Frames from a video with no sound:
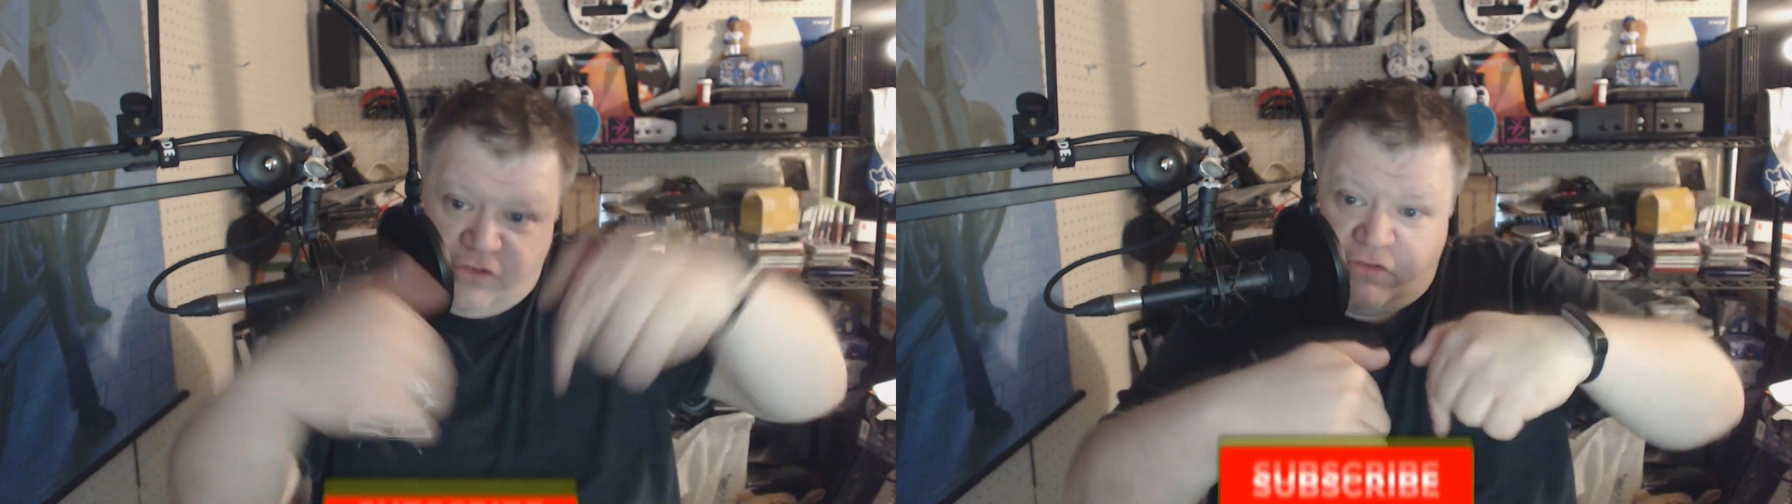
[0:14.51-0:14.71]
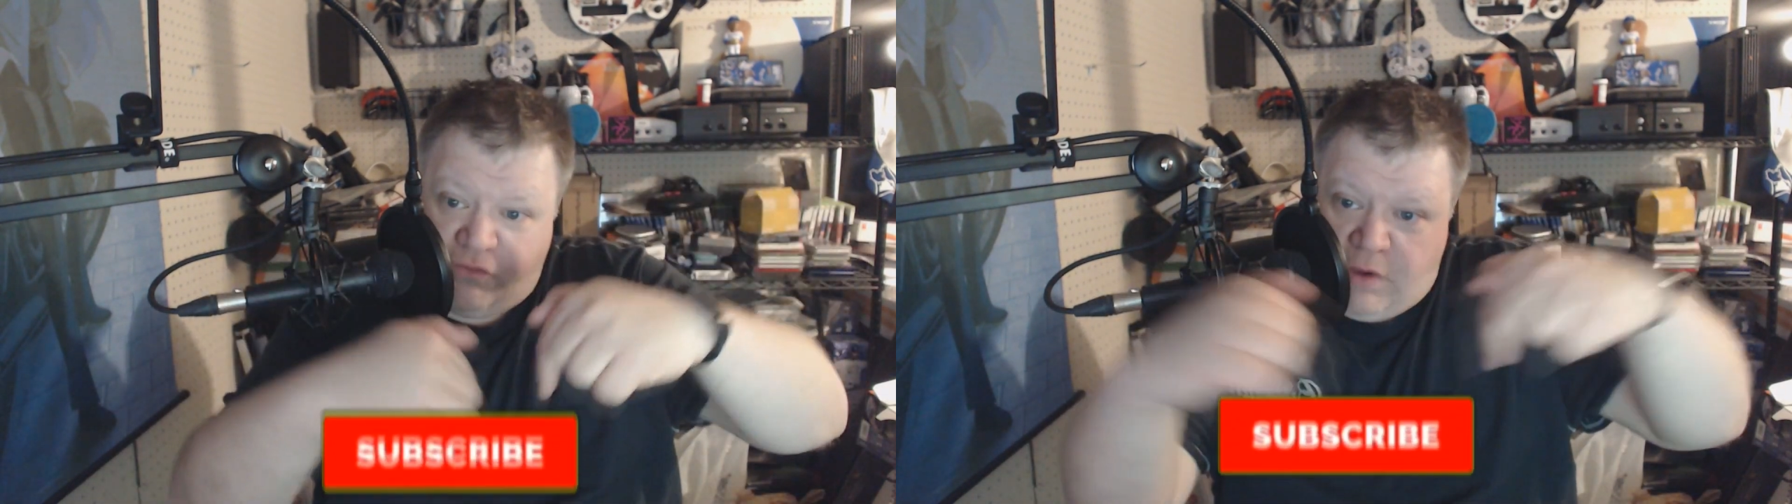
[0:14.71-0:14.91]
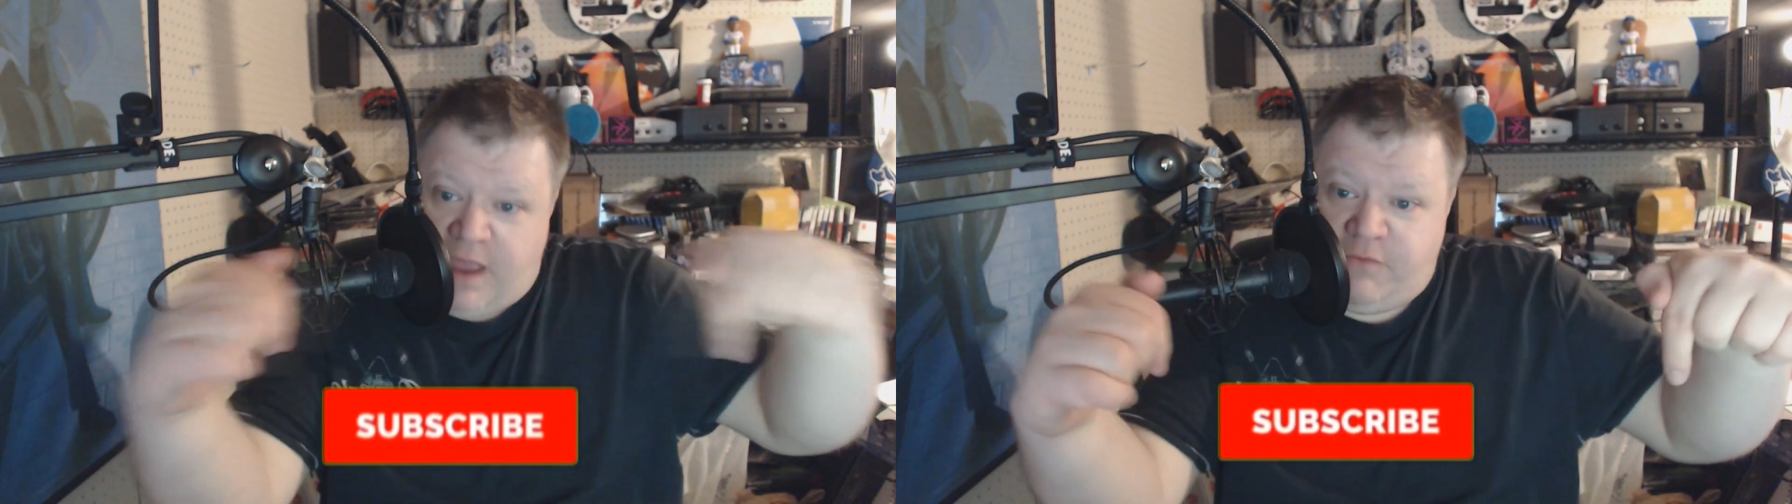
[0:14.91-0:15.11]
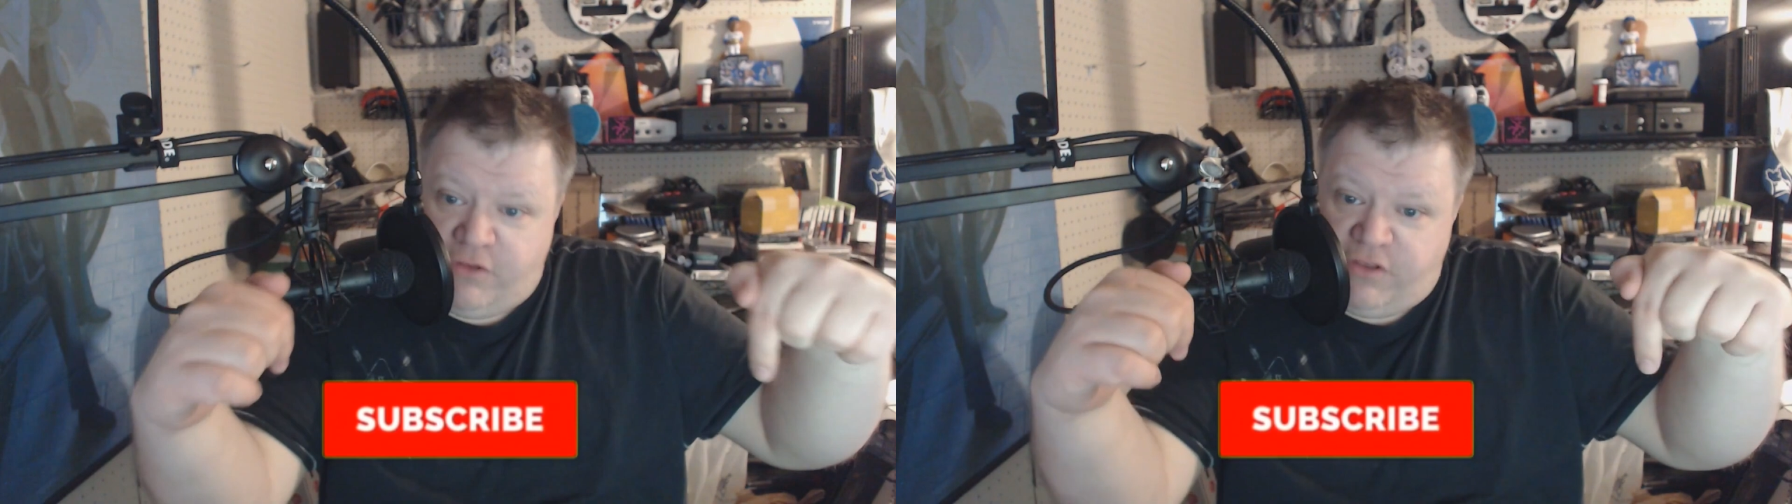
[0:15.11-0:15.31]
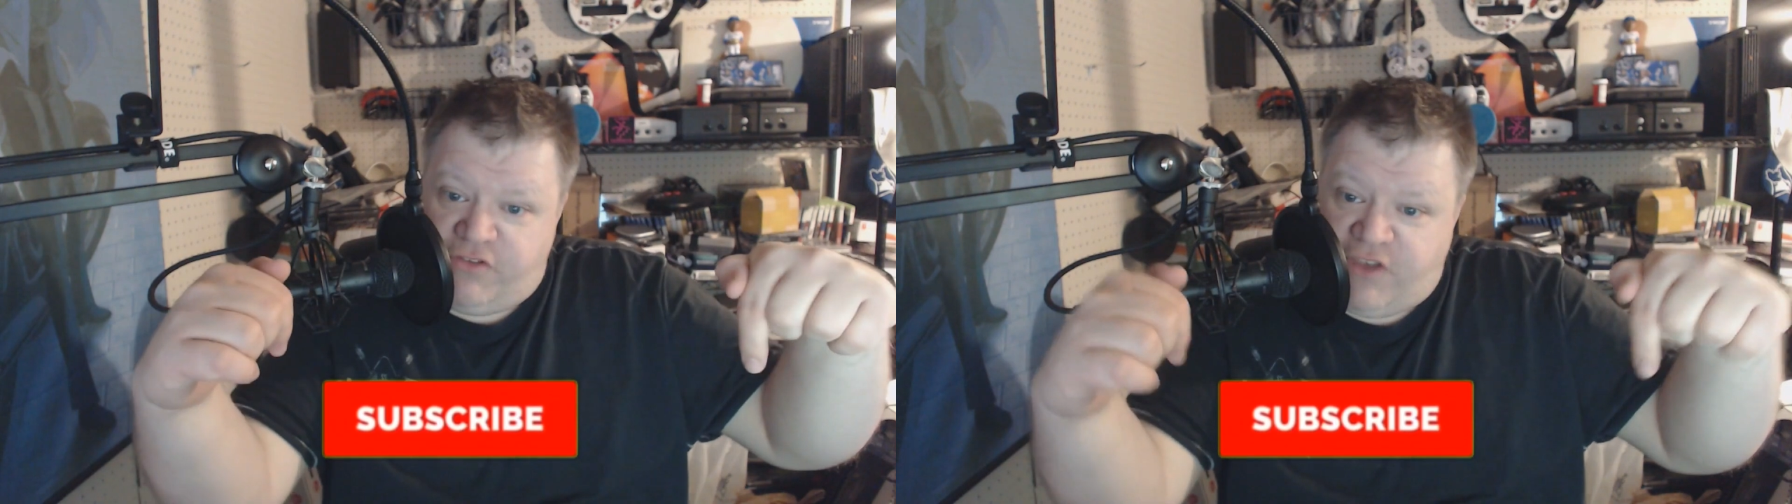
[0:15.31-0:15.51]
subscribe
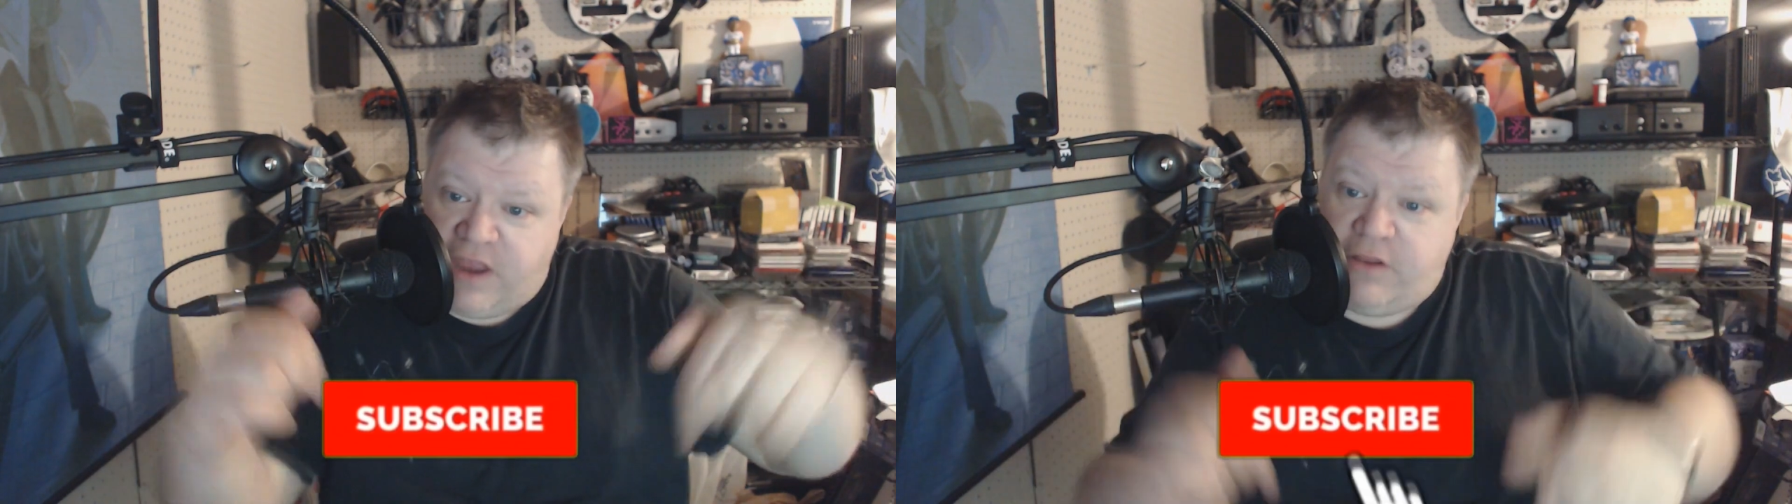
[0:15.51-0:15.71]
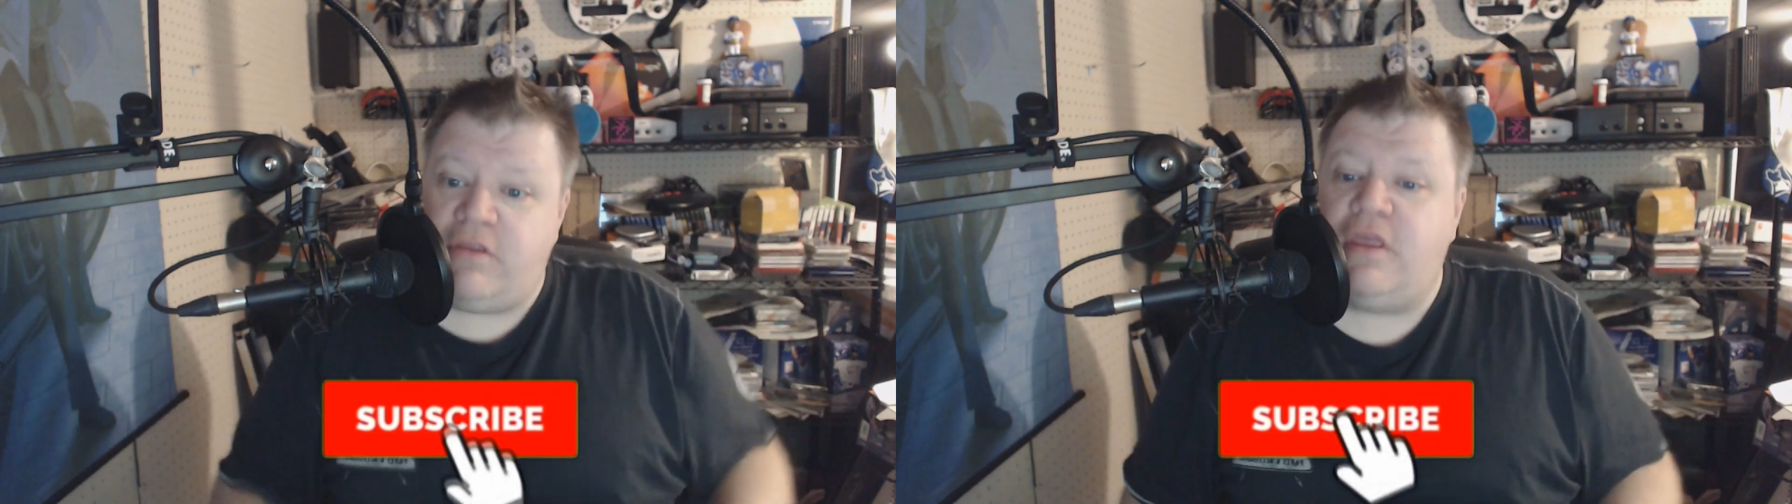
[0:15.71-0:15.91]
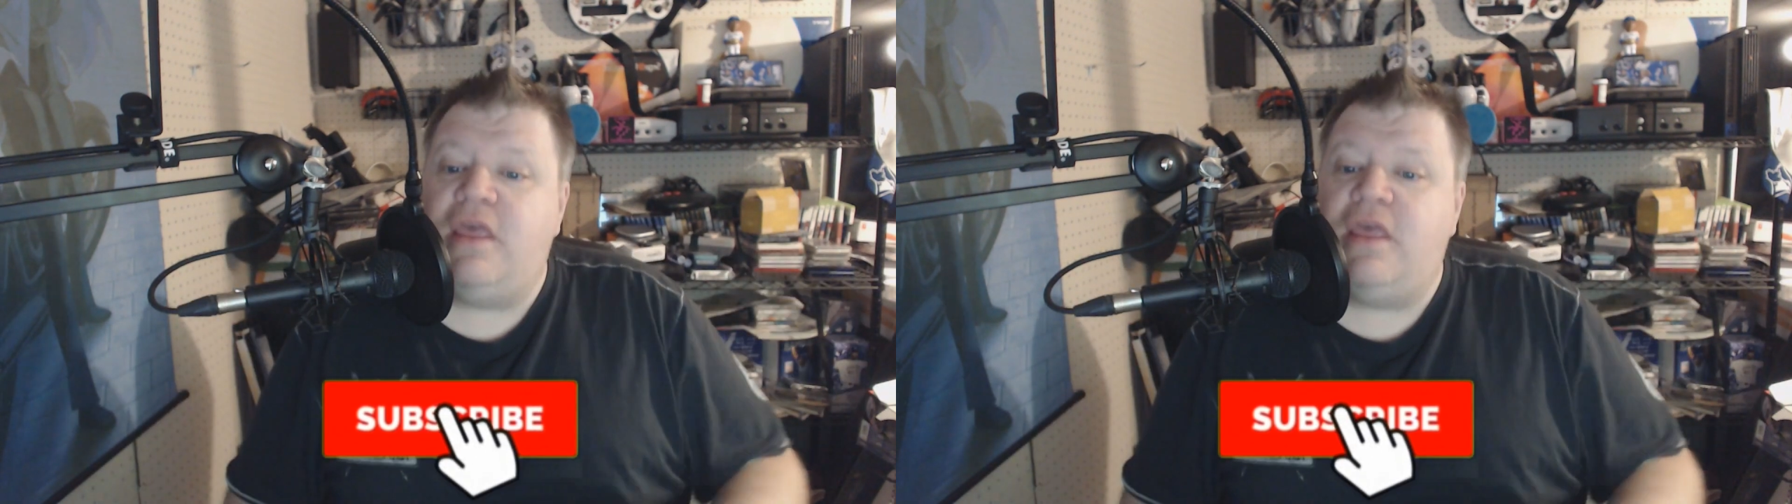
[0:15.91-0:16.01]
to this channel.